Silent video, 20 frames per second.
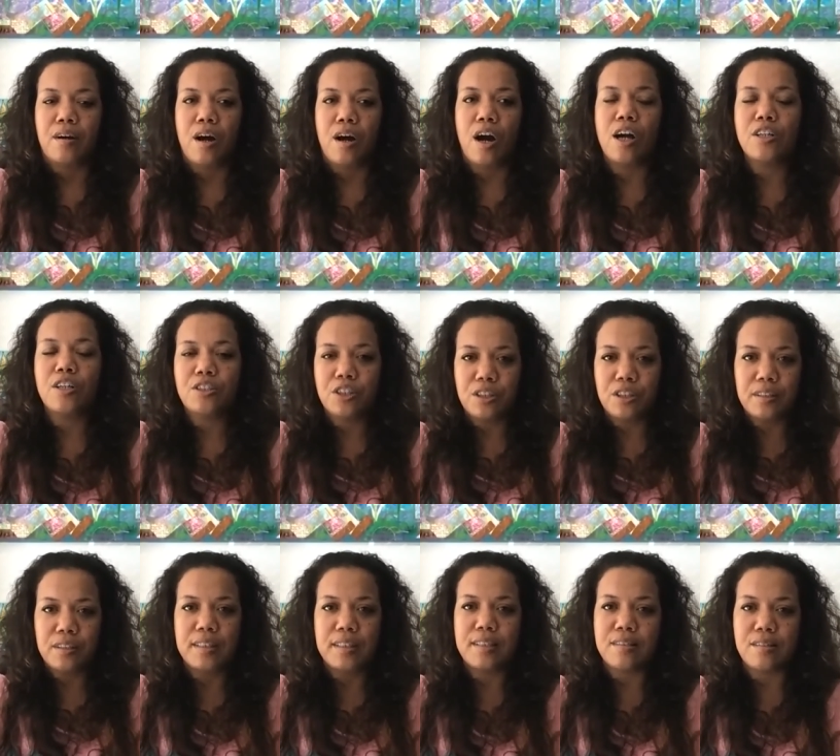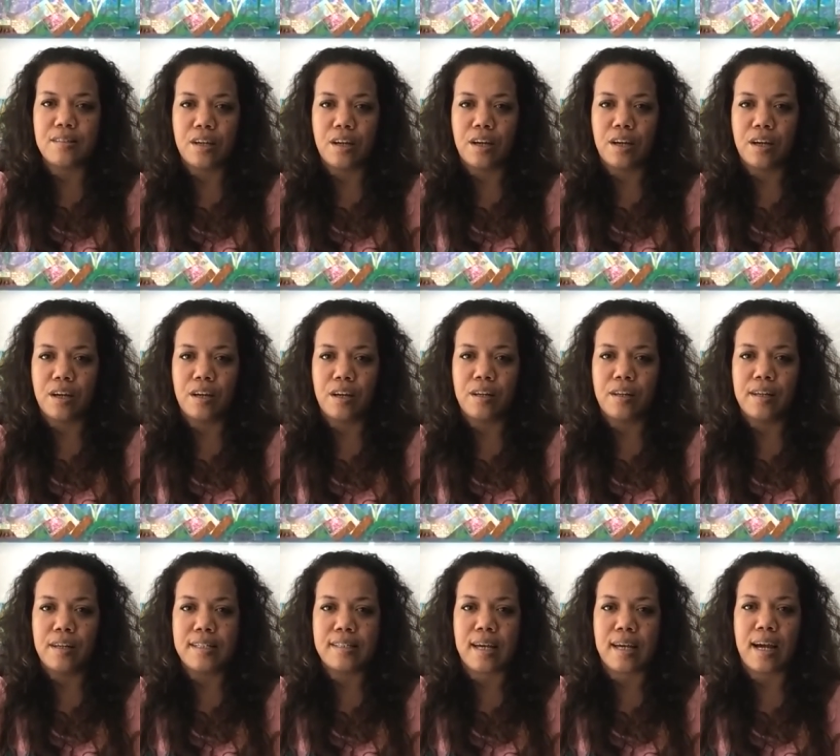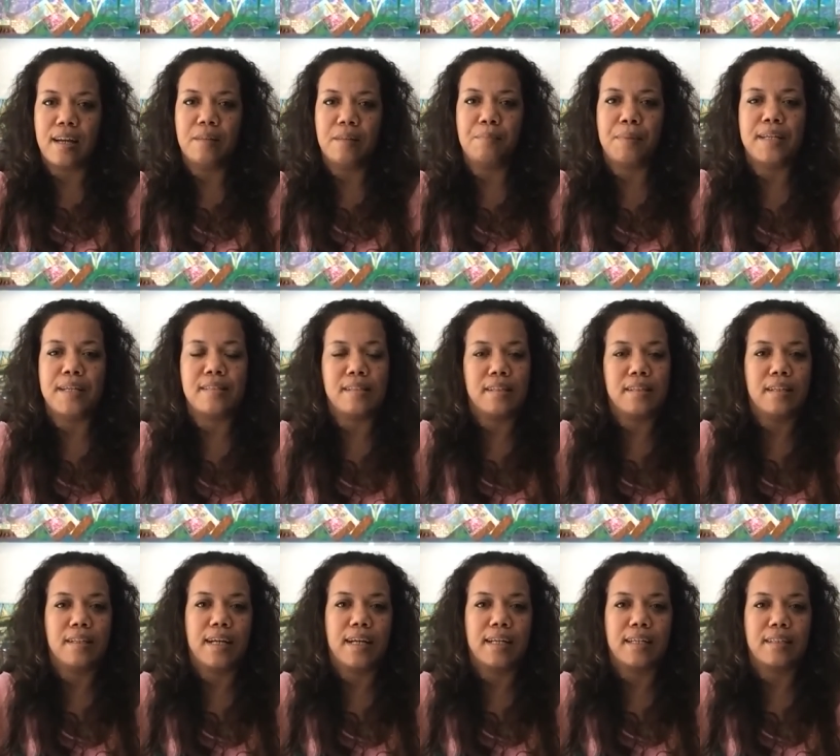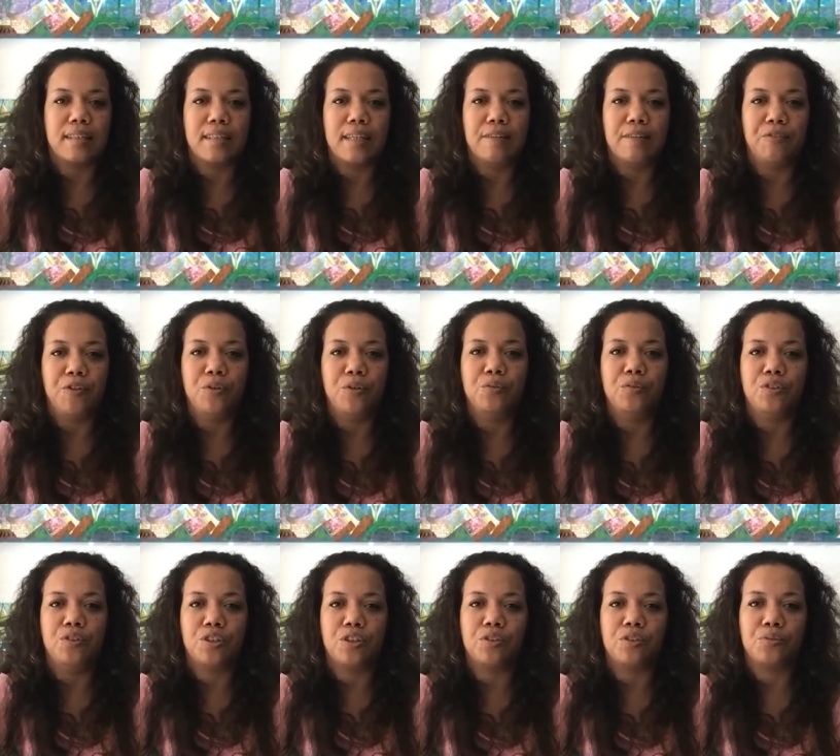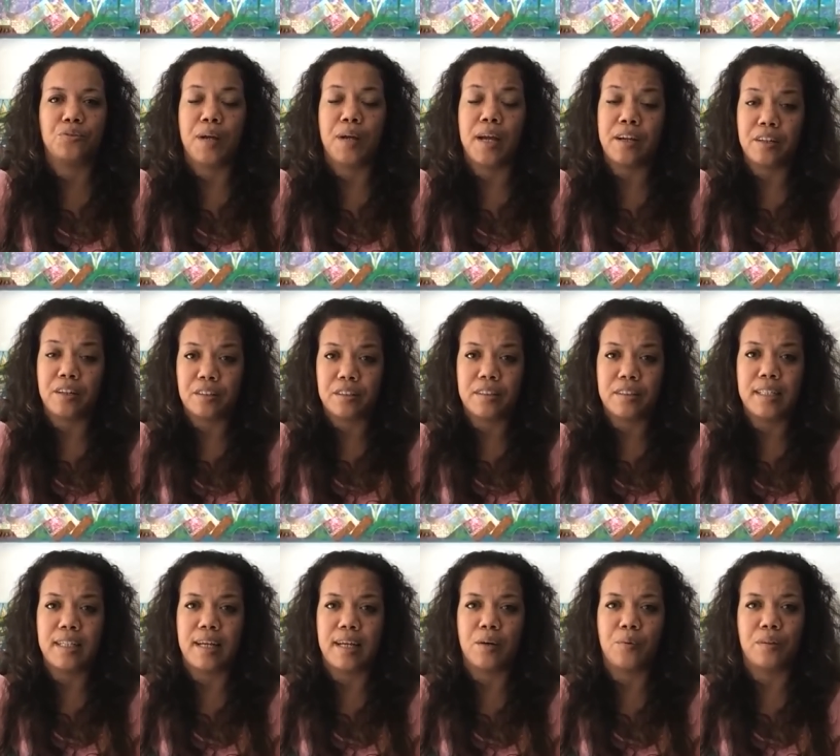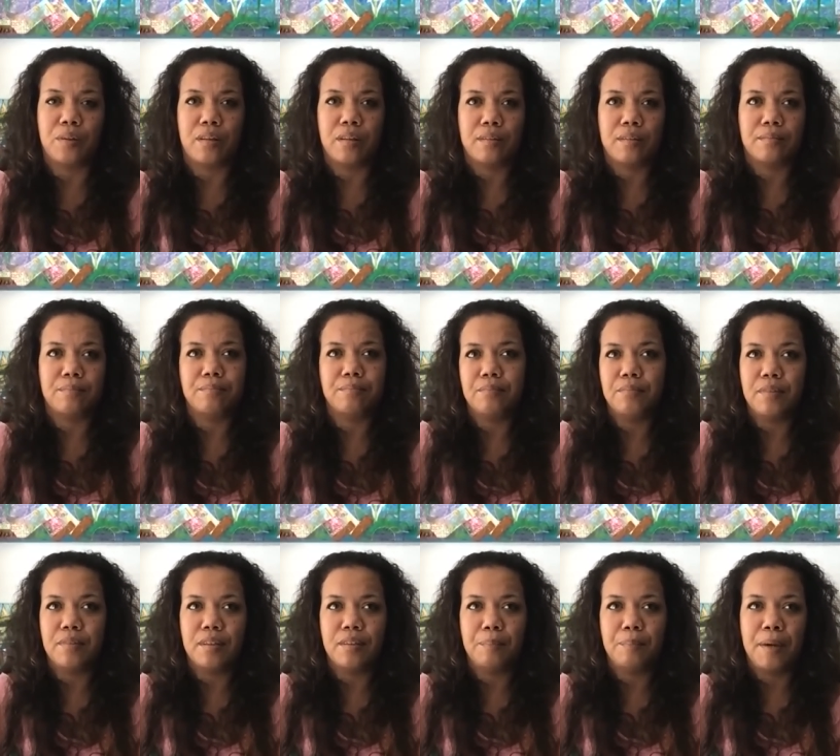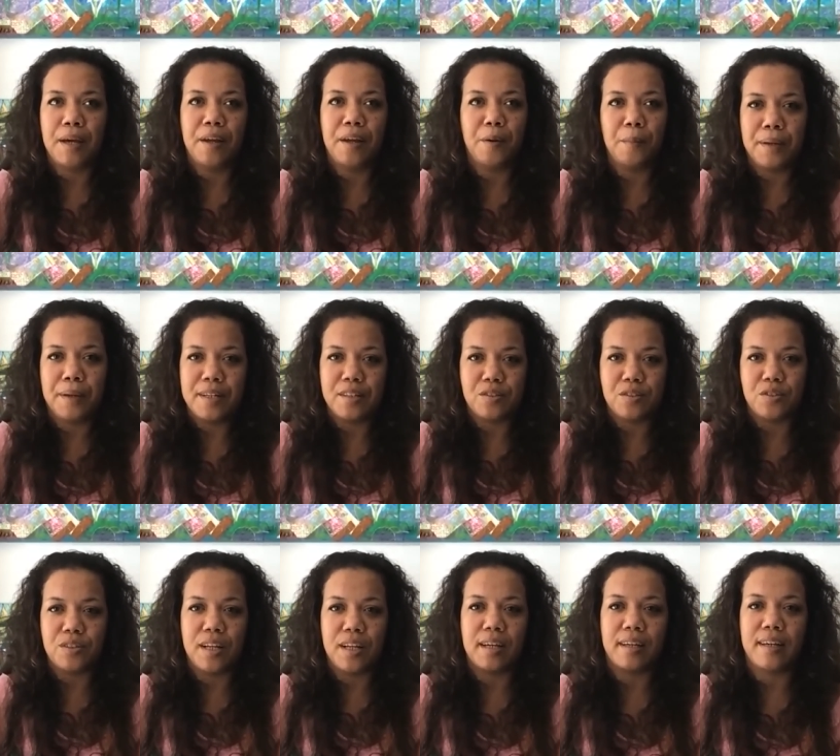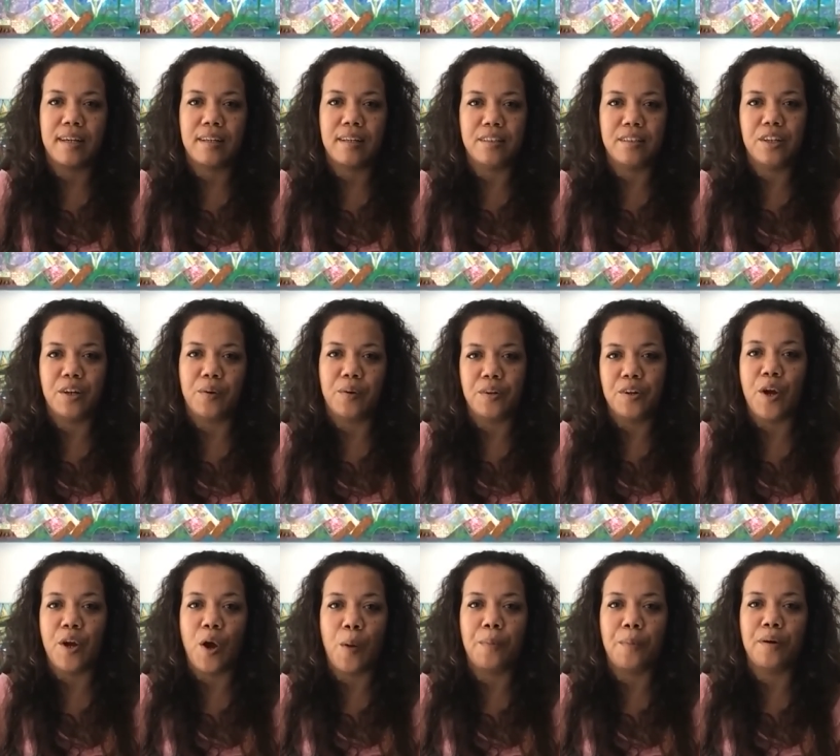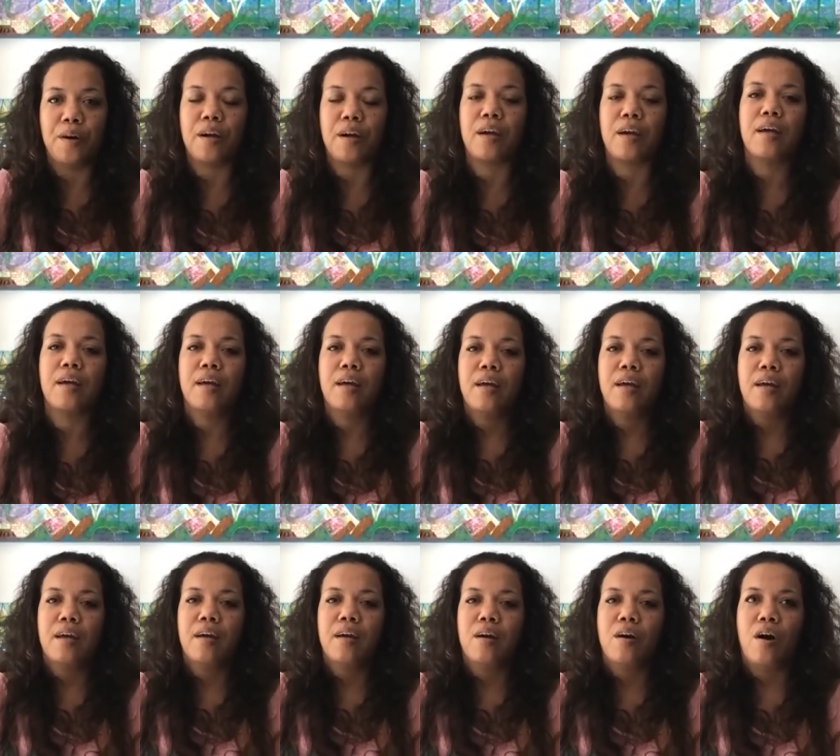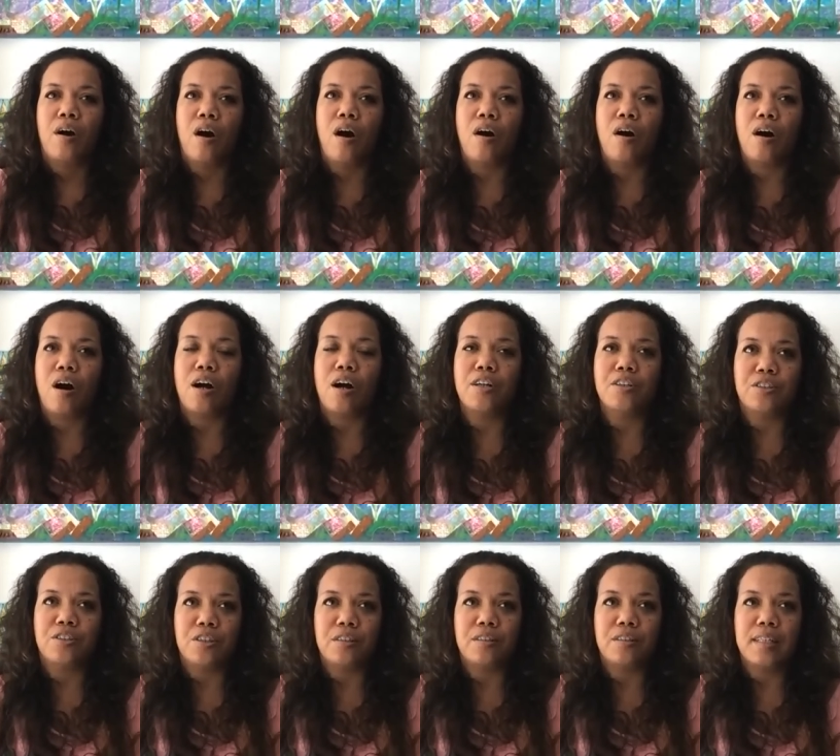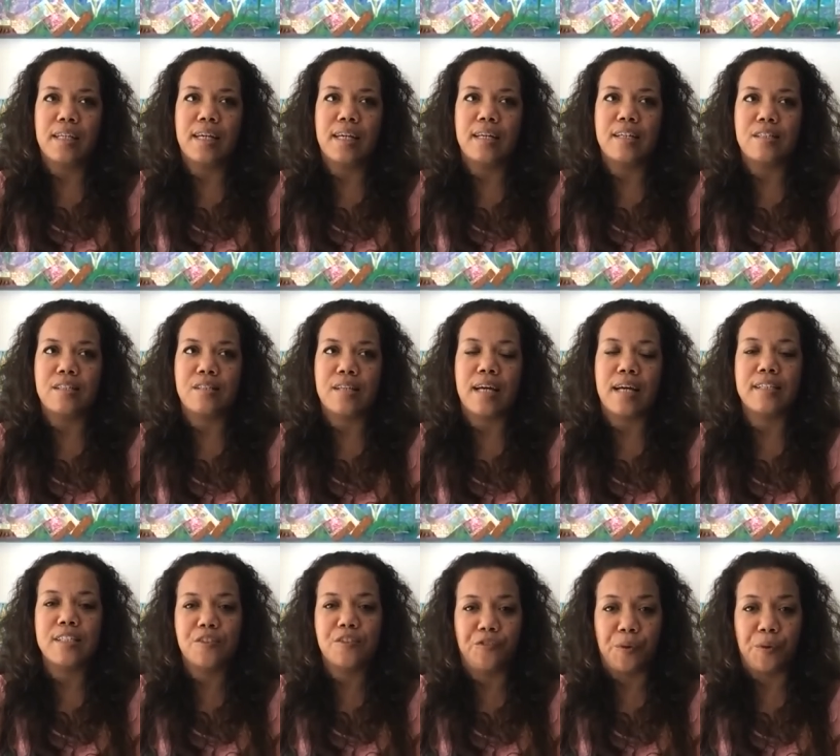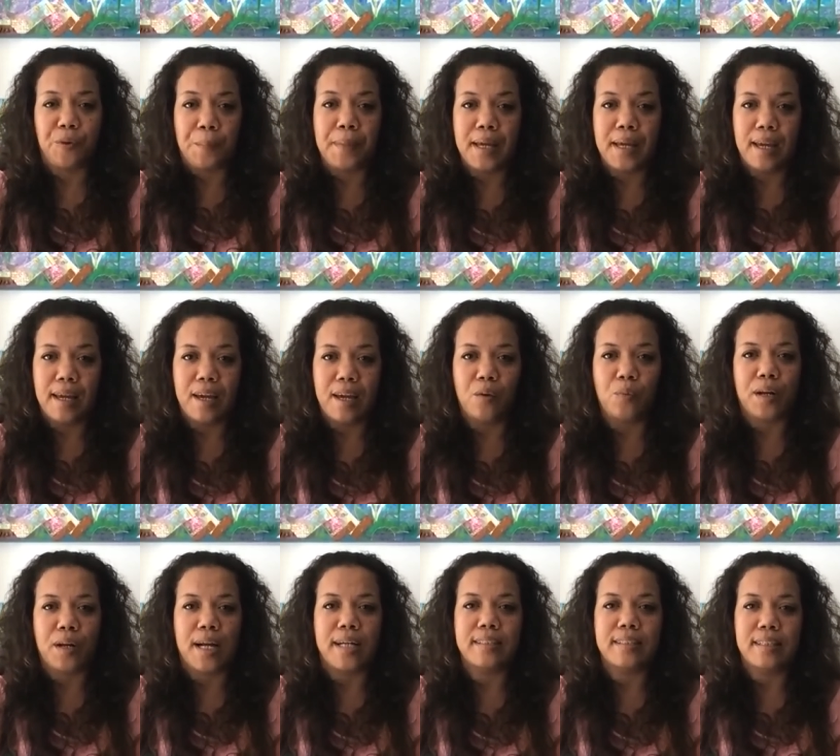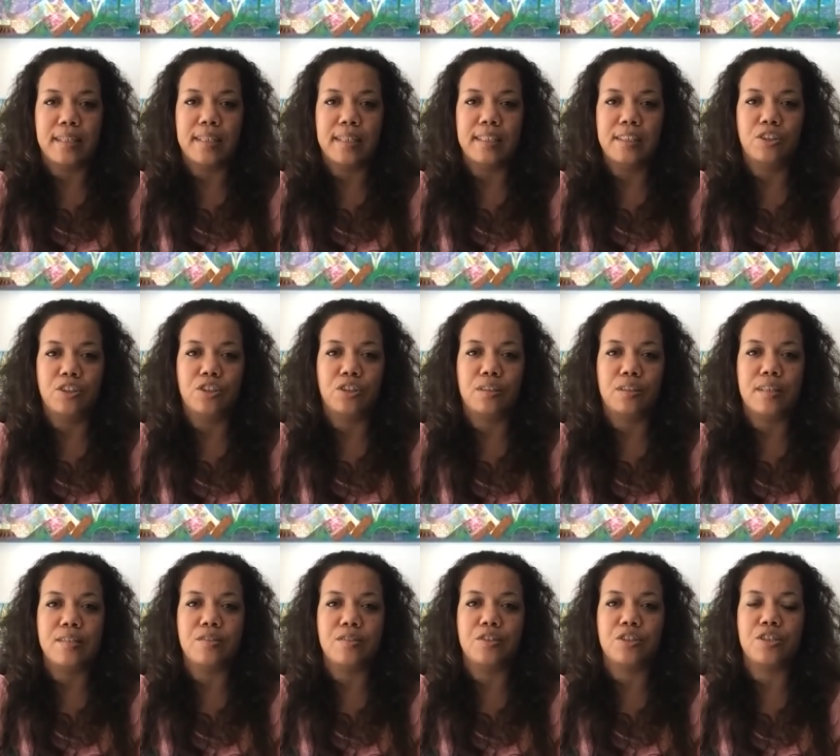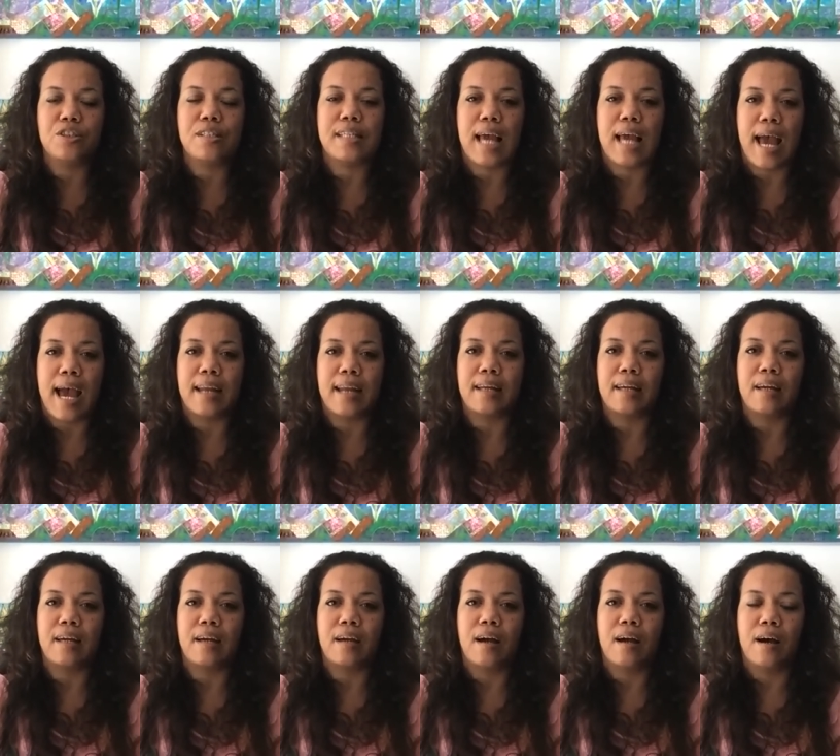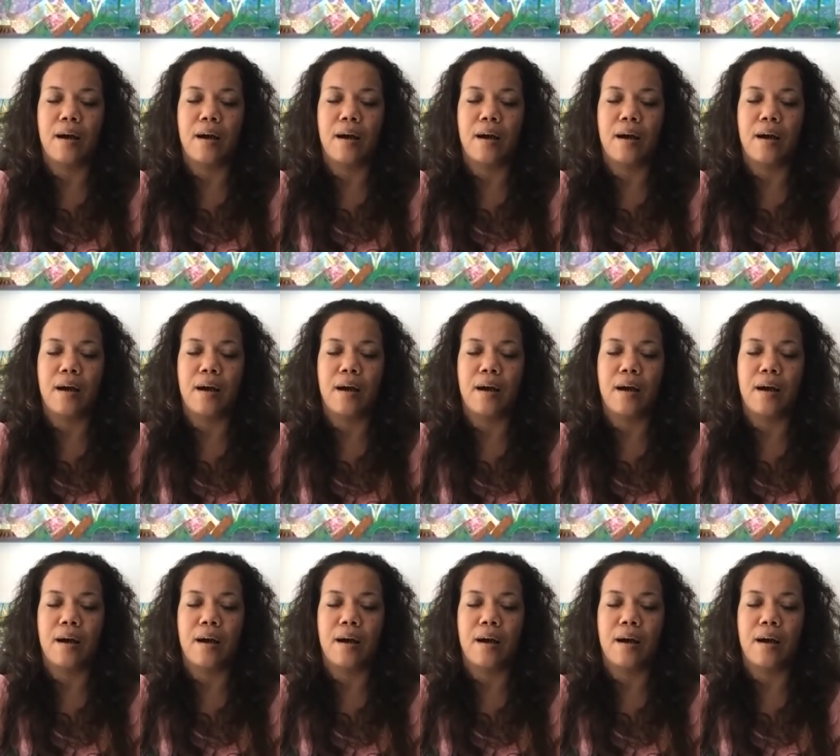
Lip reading: art journaling is good. It's kind of basically like if you journal regularly, like with a pen or pencil, like in, you know, in a notebook. All art journaling is, at least for me and what I teach, is you're just adding,